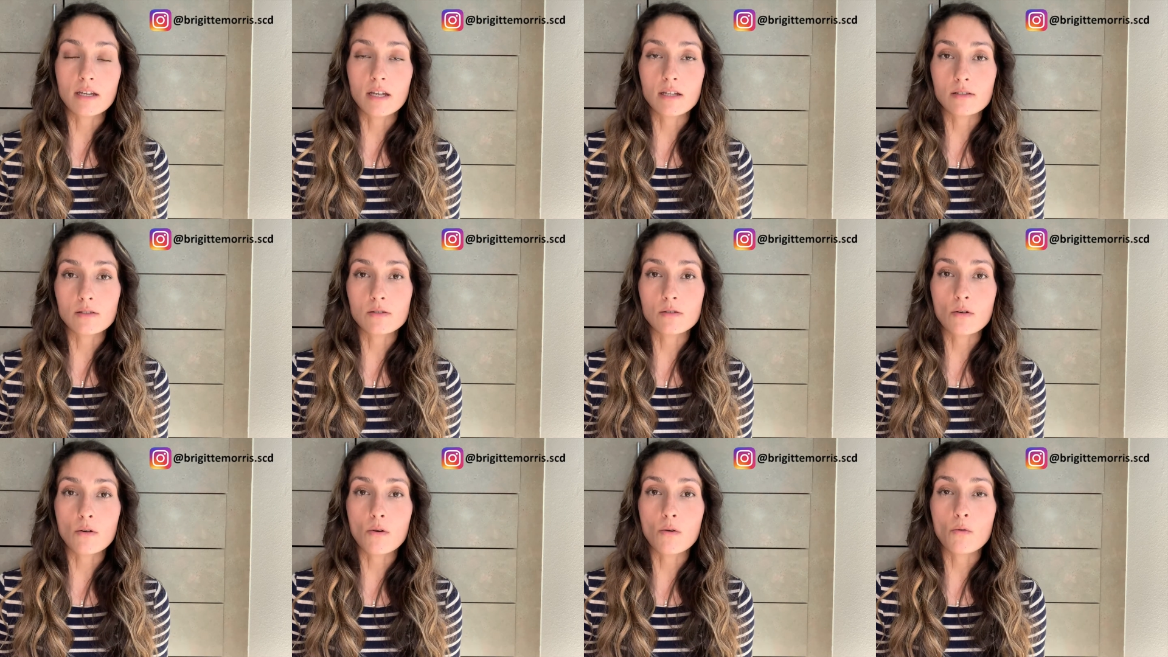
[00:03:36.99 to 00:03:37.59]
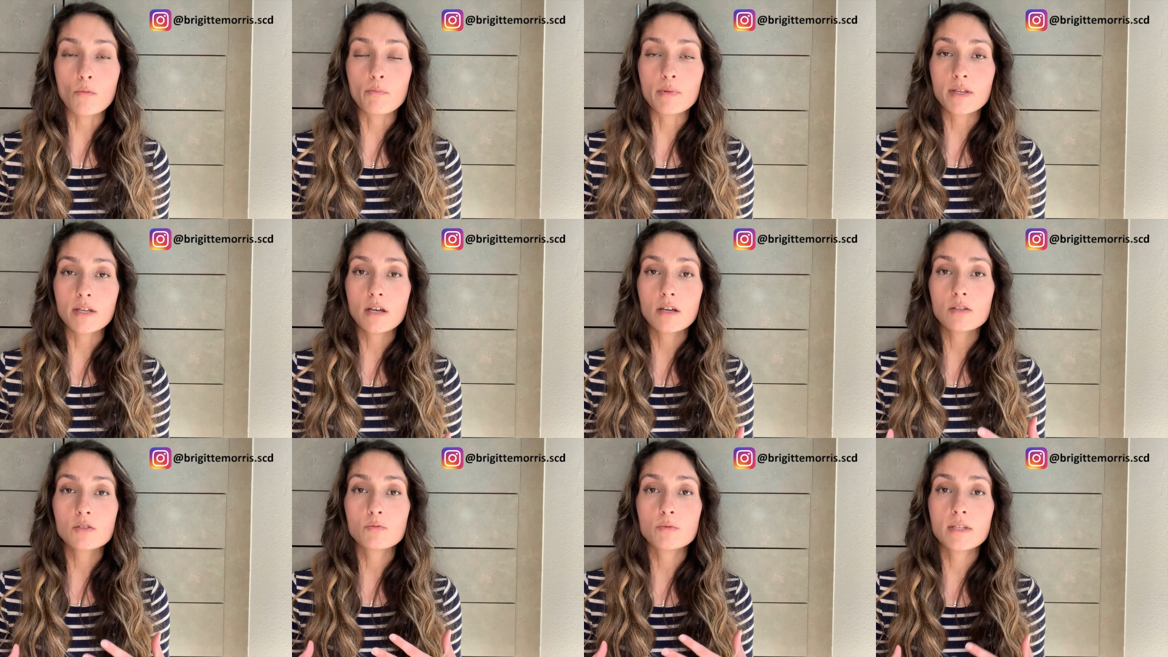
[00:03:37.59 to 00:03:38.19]
And so
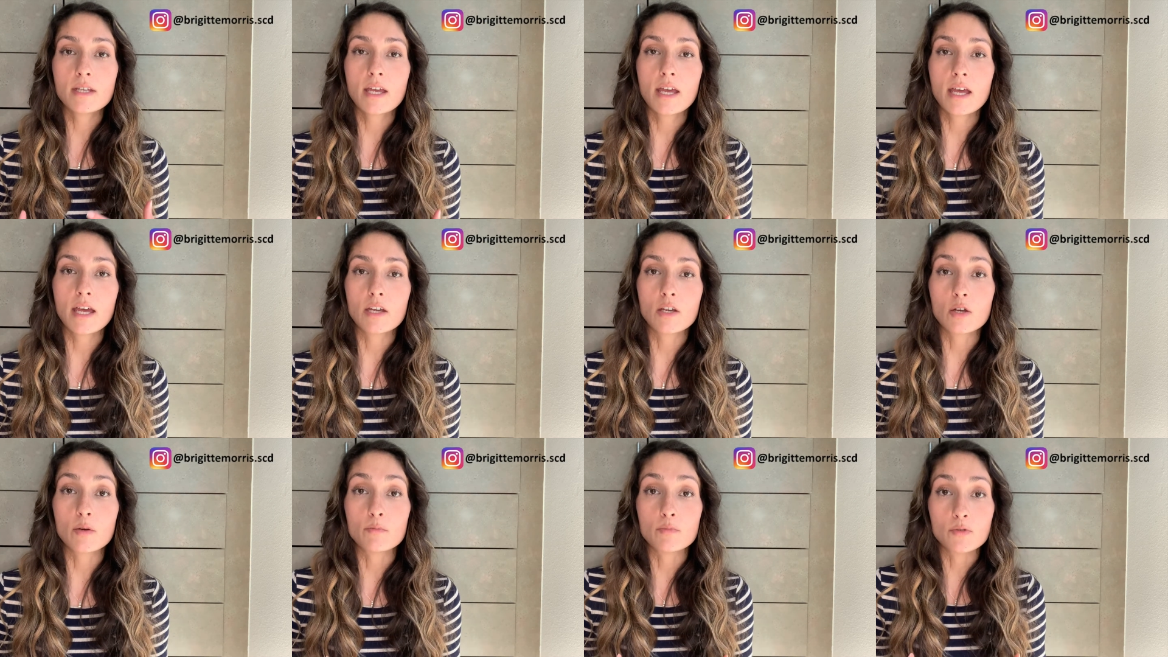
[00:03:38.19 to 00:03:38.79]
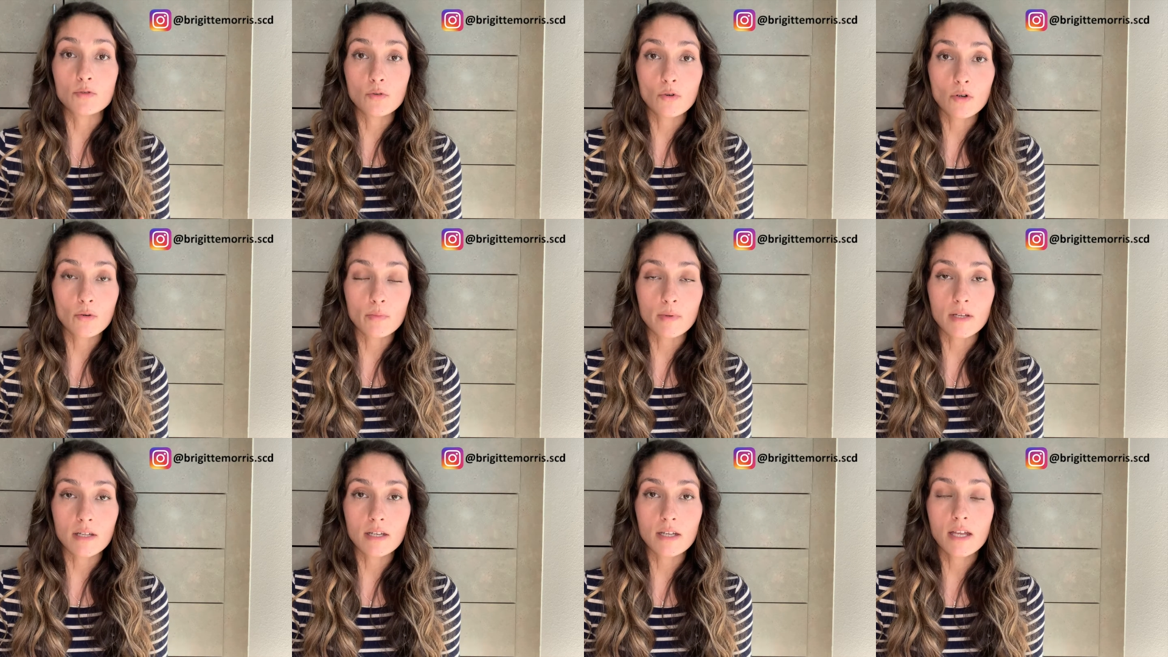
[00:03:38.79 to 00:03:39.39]
because we can't absorb
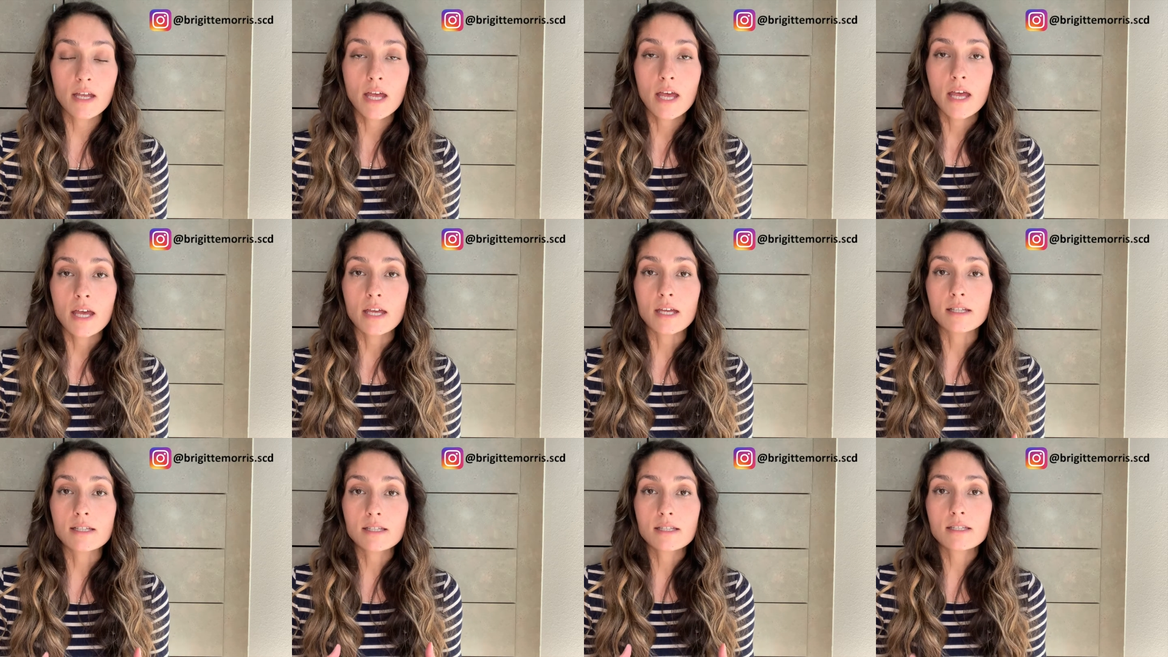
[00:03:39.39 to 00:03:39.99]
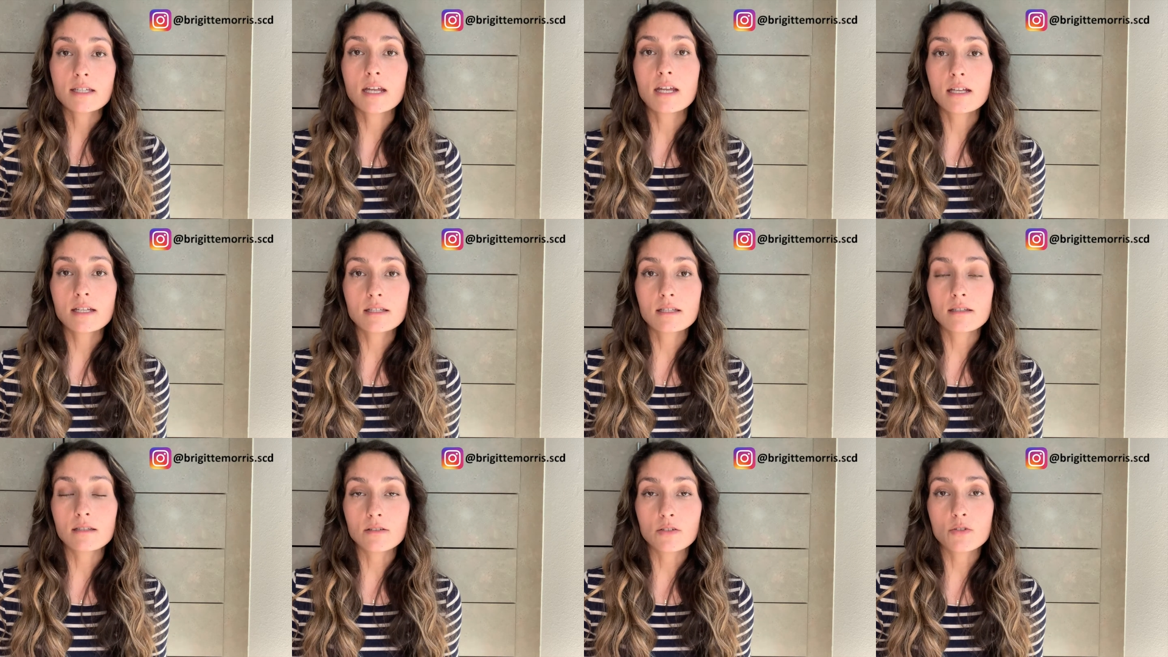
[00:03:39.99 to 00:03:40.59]
it, it stays
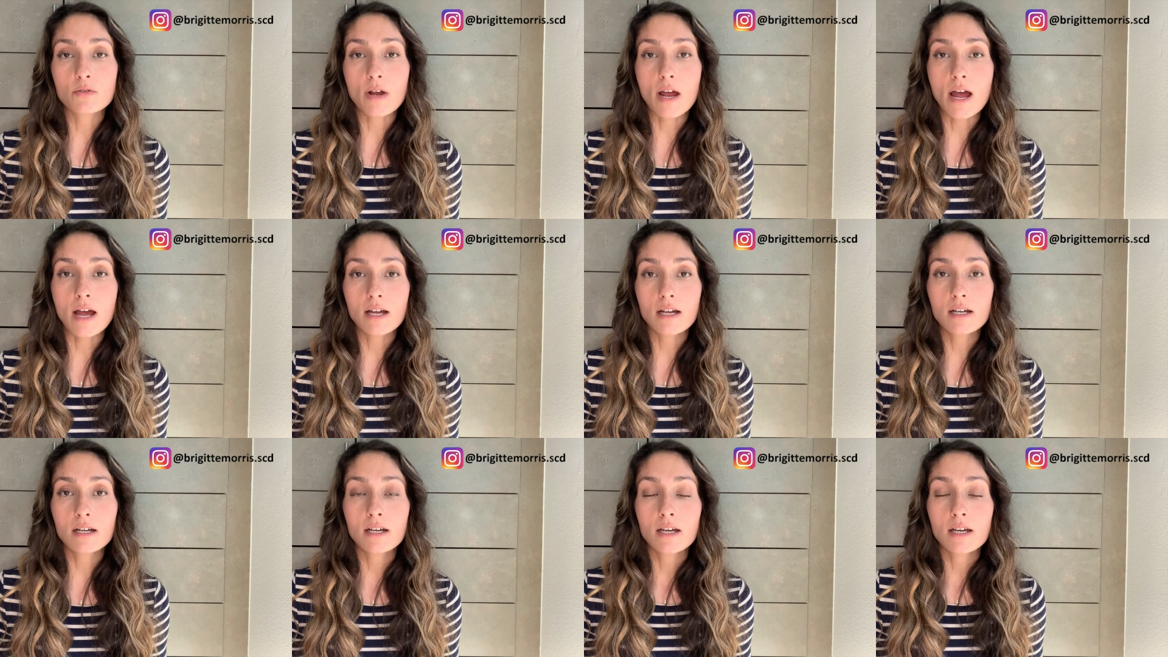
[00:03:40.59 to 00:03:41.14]
in the tract,